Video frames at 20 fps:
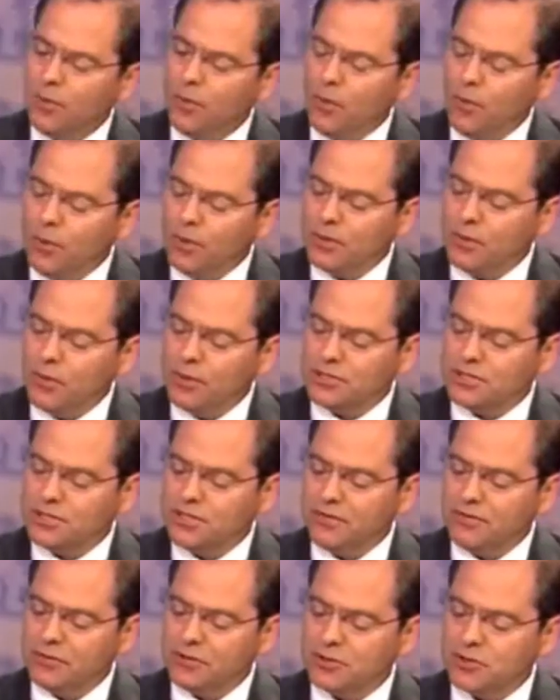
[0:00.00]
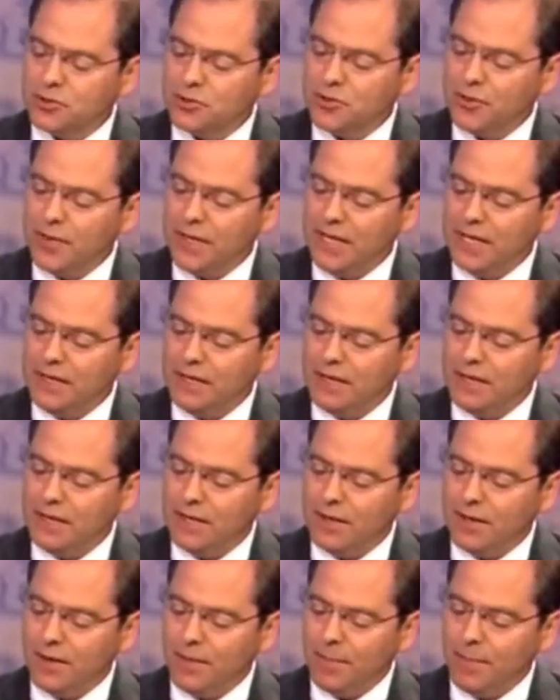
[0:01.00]
what, what's the difference between
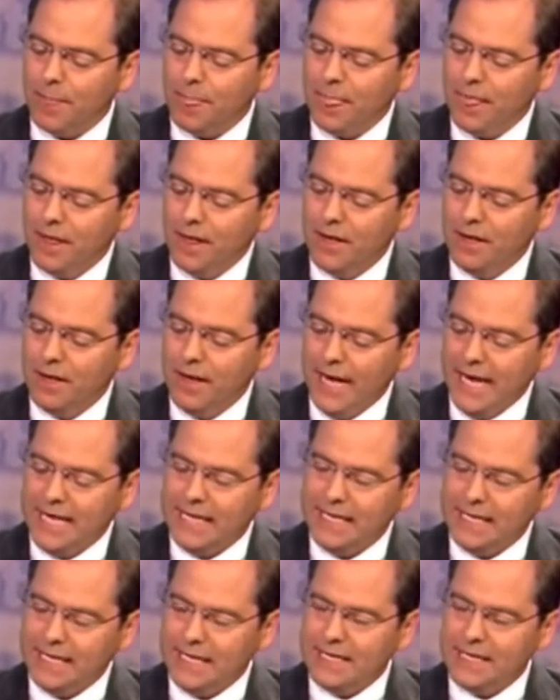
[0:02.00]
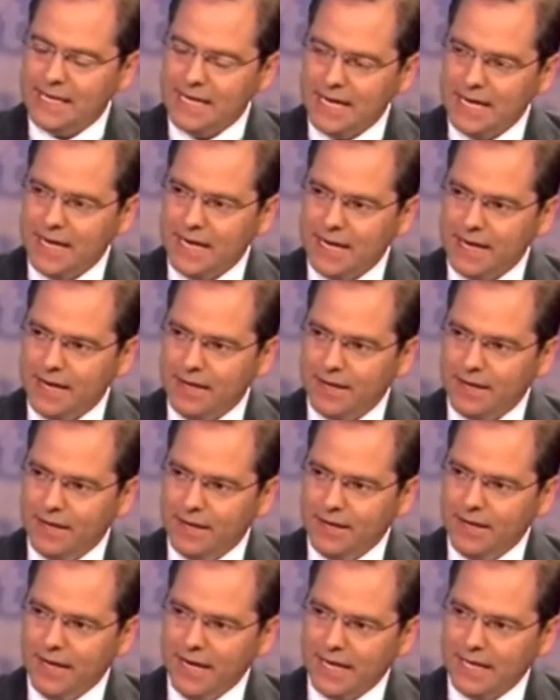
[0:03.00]
um, ADD
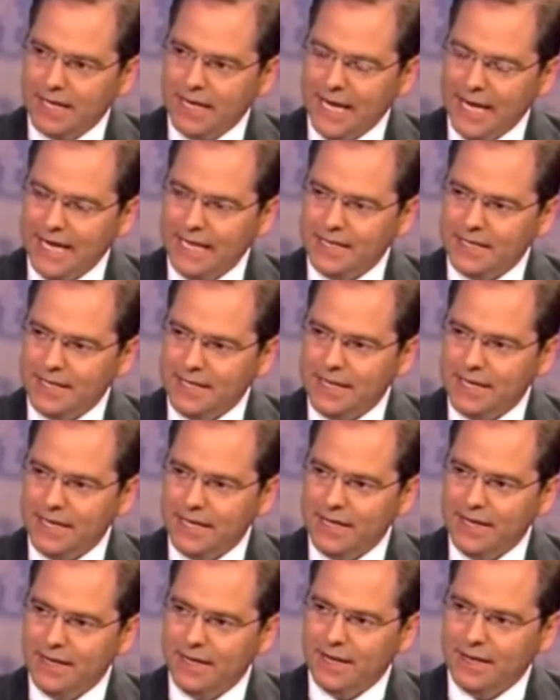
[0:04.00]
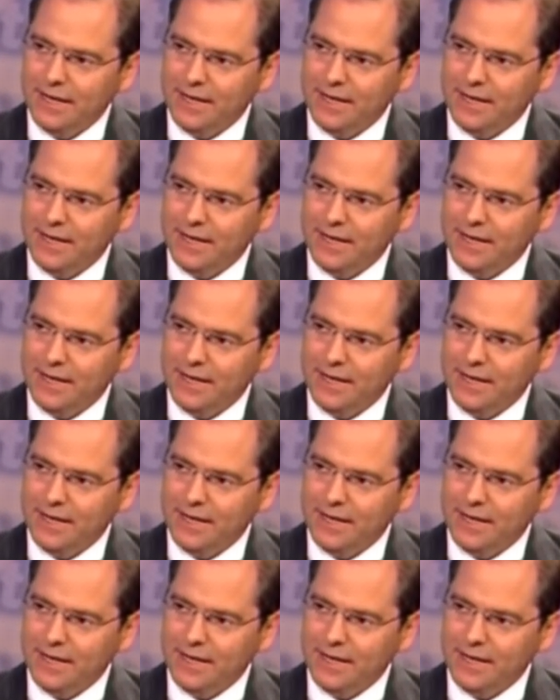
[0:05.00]
and ADHD?